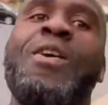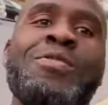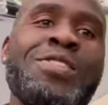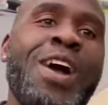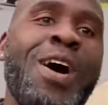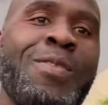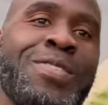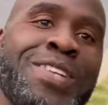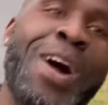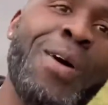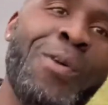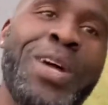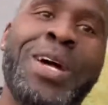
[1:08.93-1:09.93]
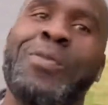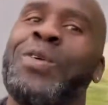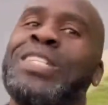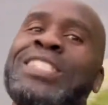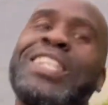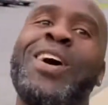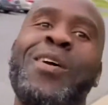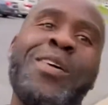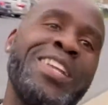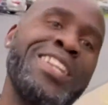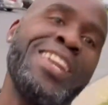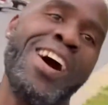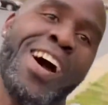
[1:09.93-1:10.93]
yo, yo, what up, what's
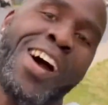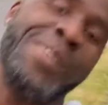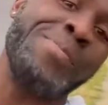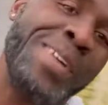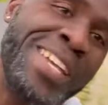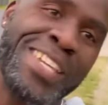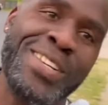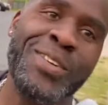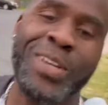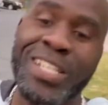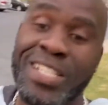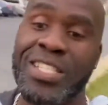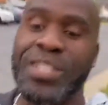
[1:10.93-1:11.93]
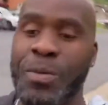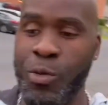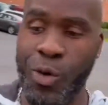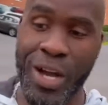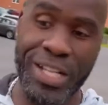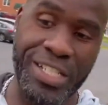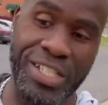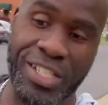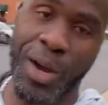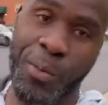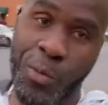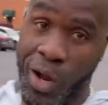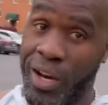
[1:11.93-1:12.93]
going on, man? You know this is your boy
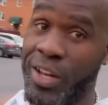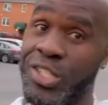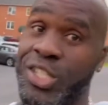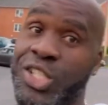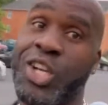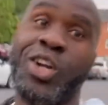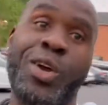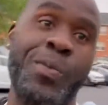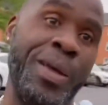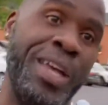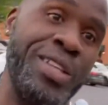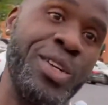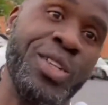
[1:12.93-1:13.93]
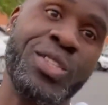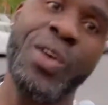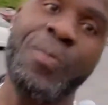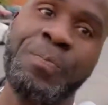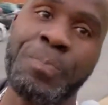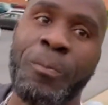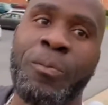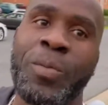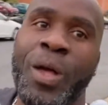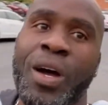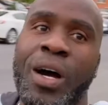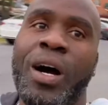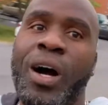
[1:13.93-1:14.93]
Jam Rock the Trucker, man. Just
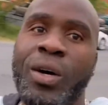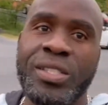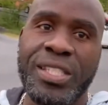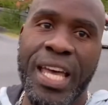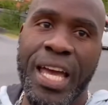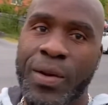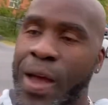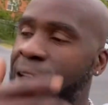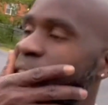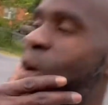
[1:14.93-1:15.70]
outside right now